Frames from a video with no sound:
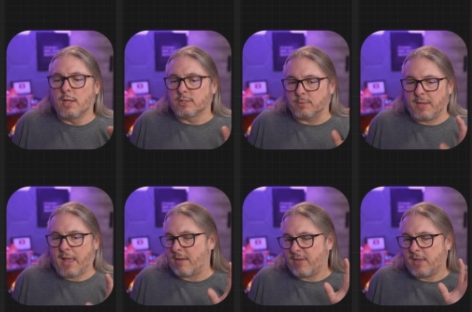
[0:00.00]
So we
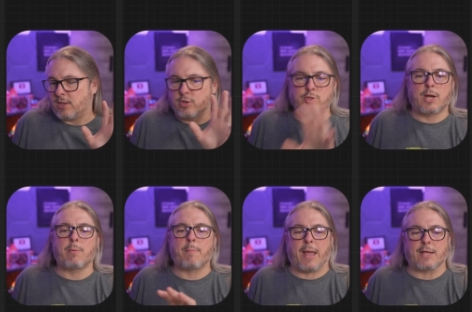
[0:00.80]
have a username
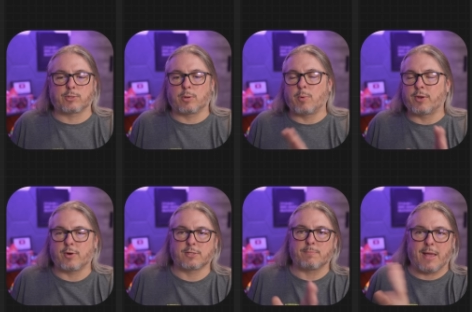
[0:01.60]
and password, whether
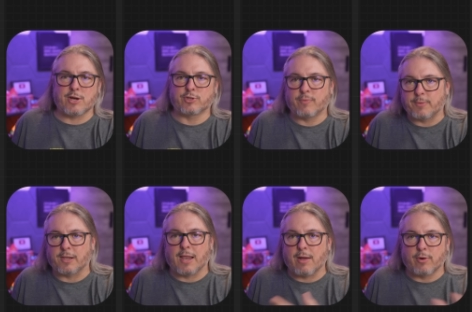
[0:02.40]
it's managed from the
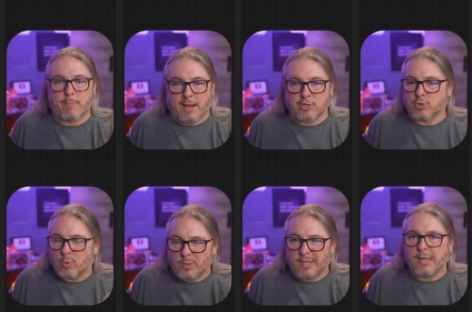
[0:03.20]
cloud or managed
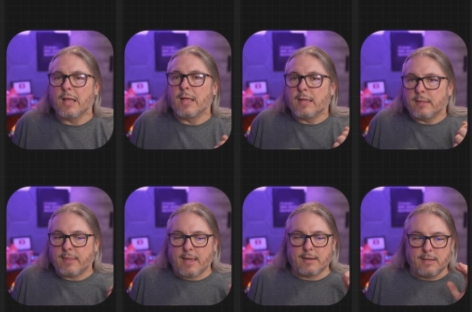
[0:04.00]
locally,
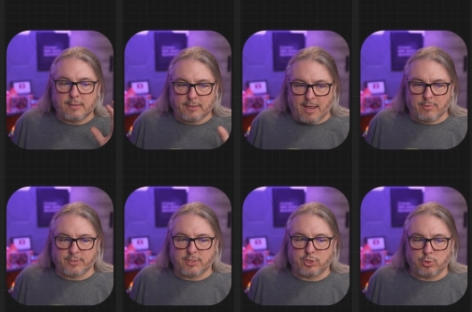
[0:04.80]
that allows
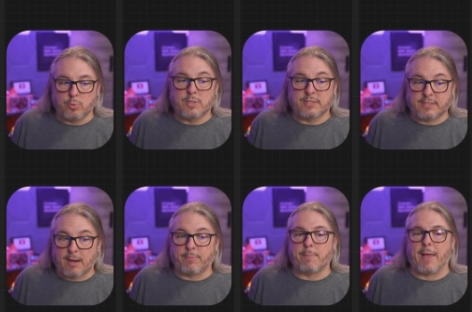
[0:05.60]
us to set
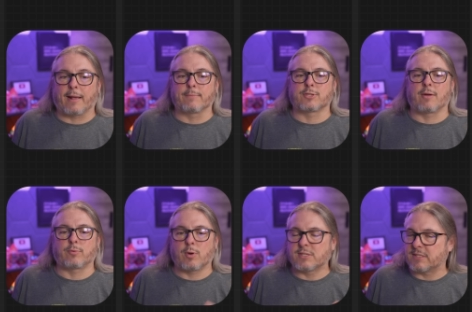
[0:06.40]
up the backup
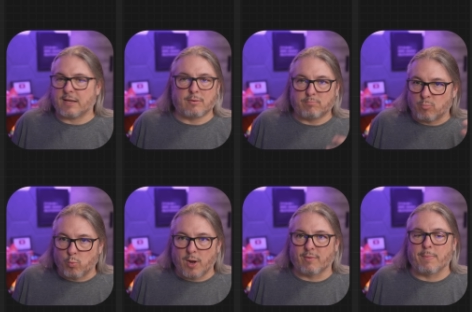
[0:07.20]
software, set
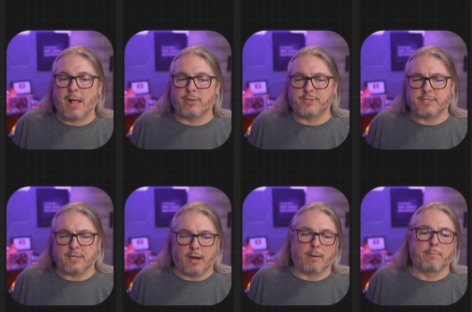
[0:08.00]
whatever policies
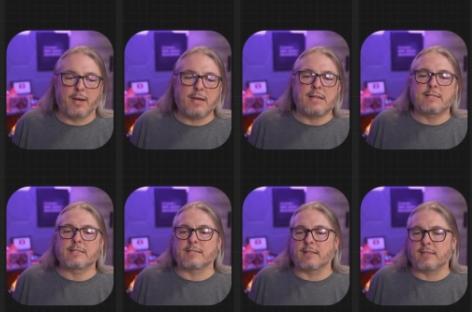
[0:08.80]
in there, but it needs
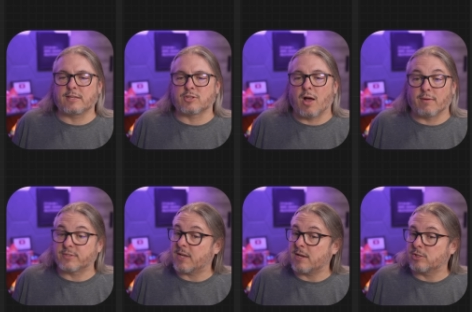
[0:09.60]
to send things
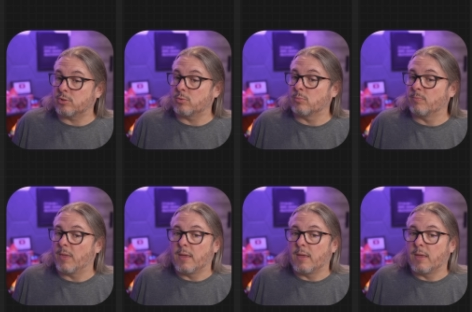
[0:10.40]
offsite to,